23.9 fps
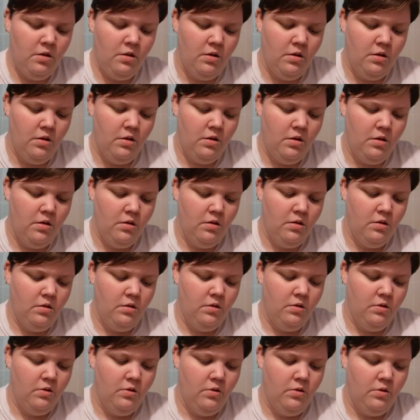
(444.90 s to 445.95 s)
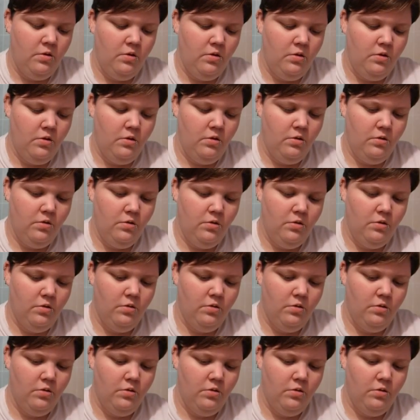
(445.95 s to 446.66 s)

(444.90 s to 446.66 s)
[no speech]